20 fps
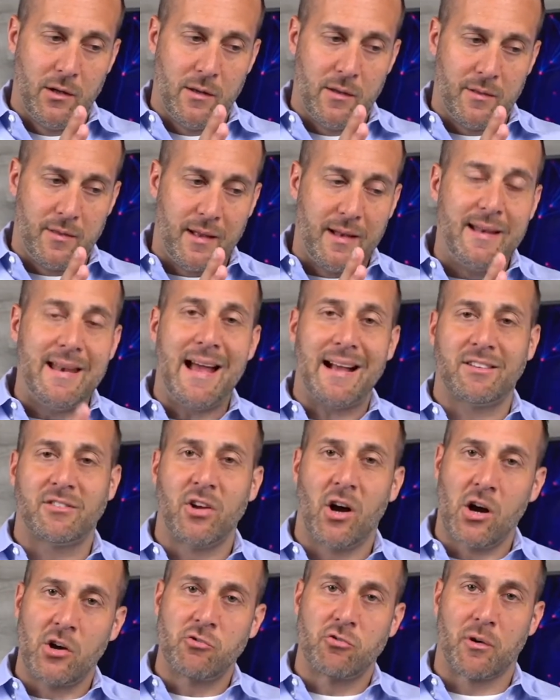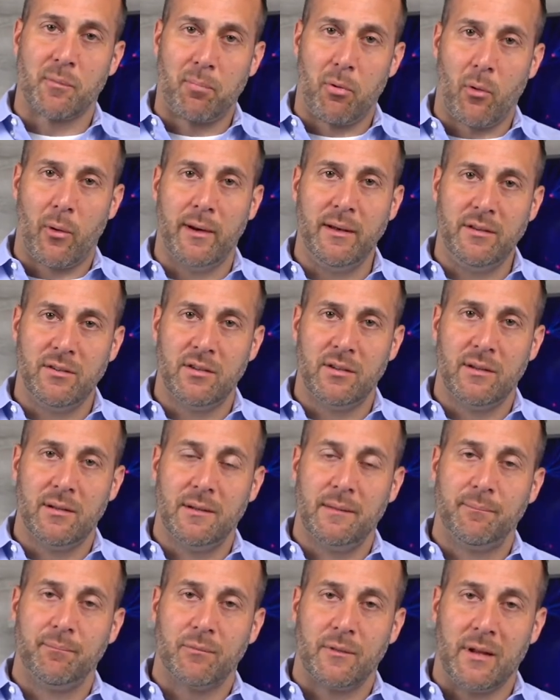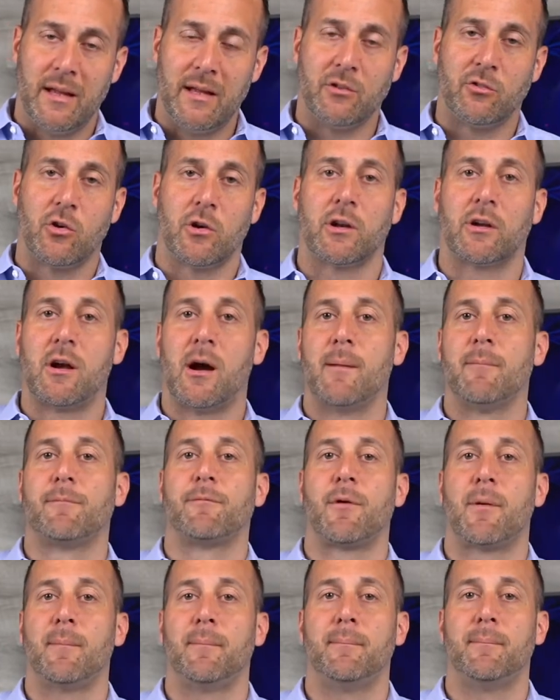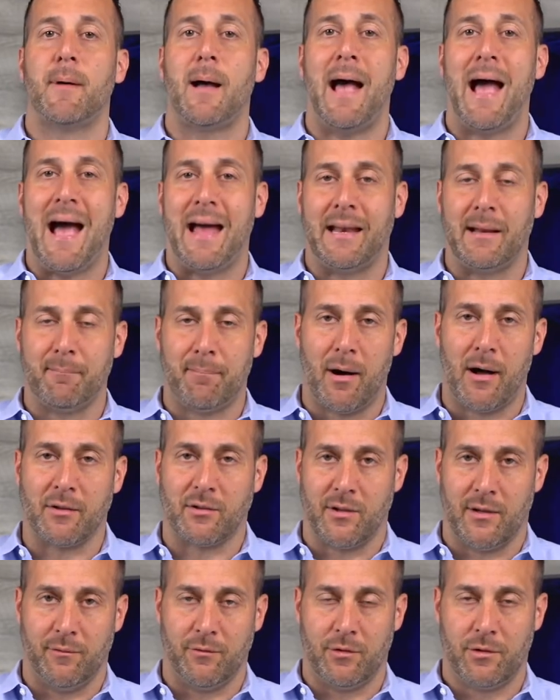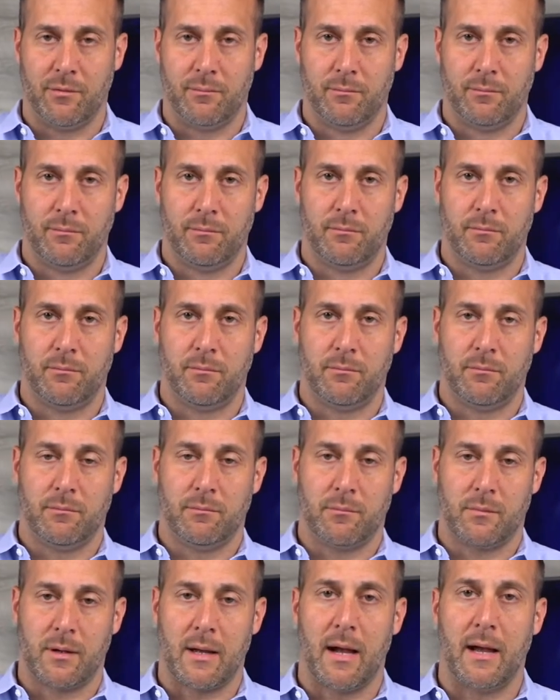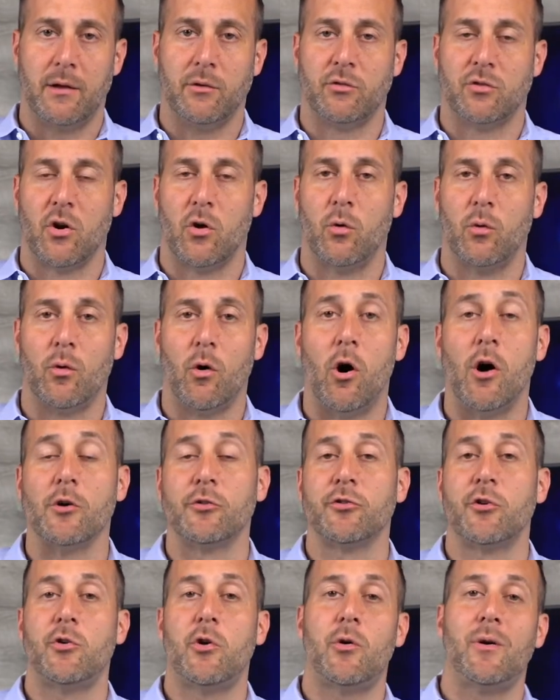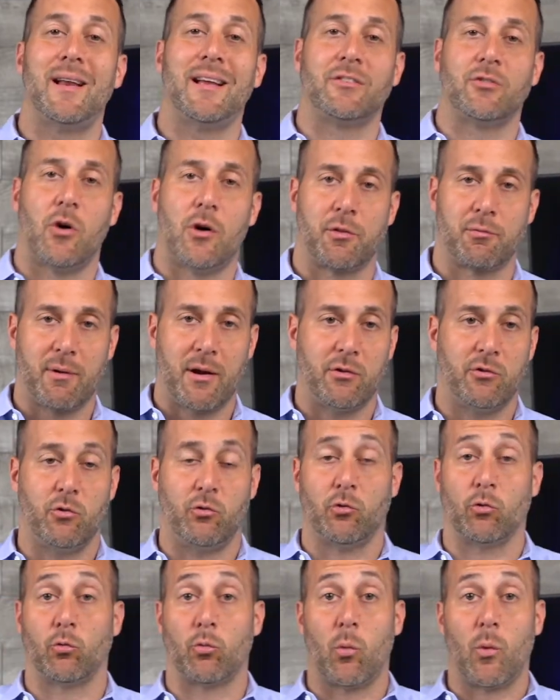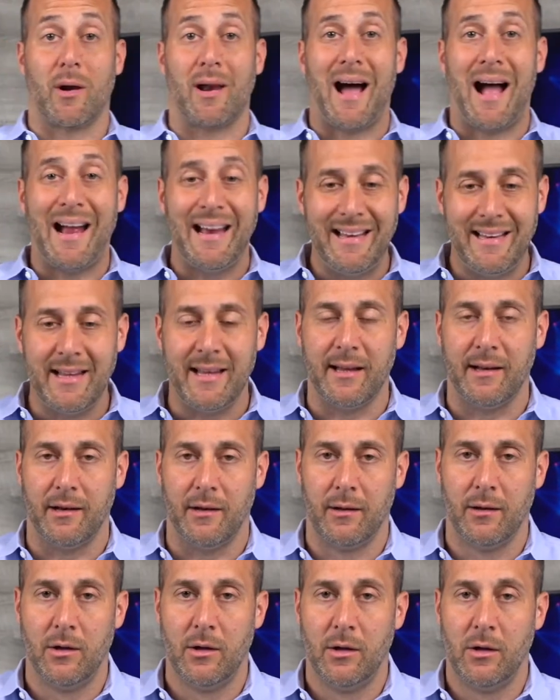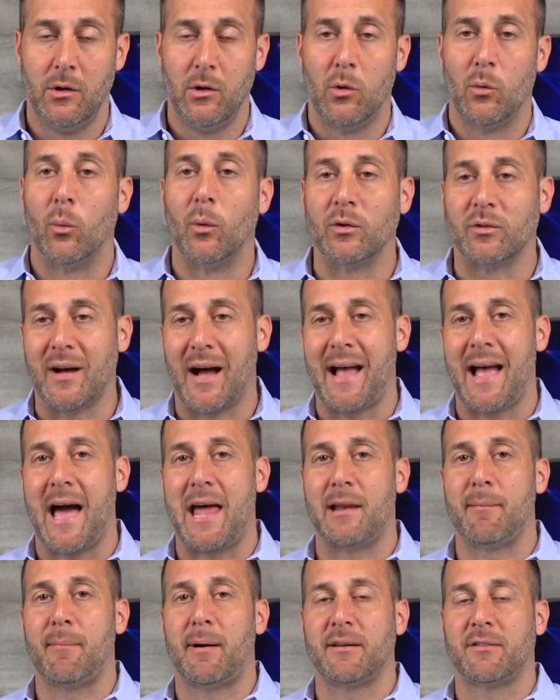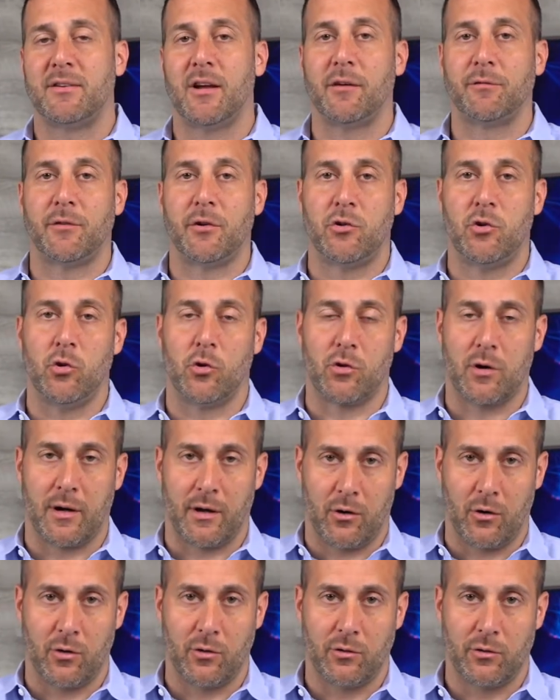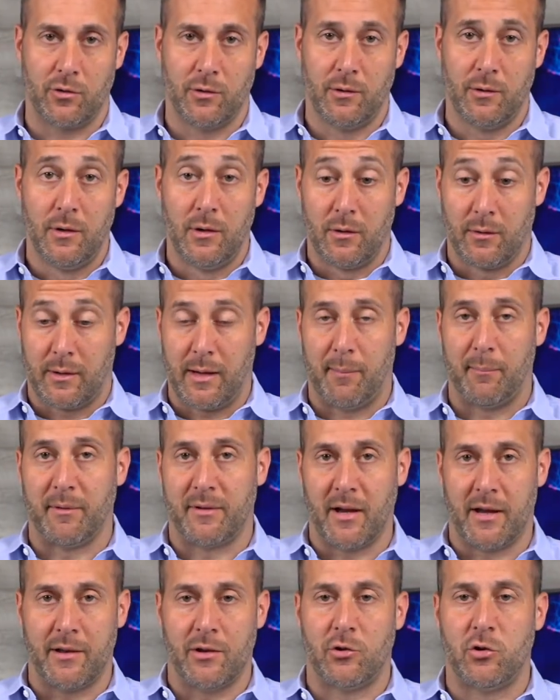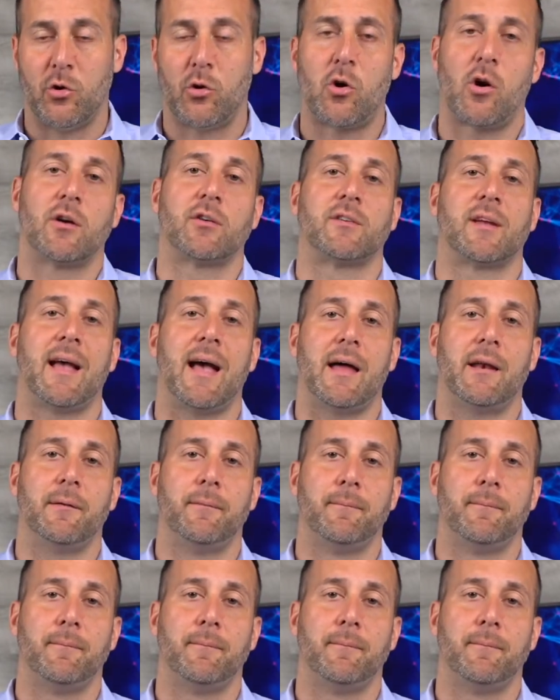The next 100 points is going to come from adding positives. Okay, so also known as authorized users. What I did was I added myself to 2 credit cards. Okay, I'm going to tell you the 2 cards I had.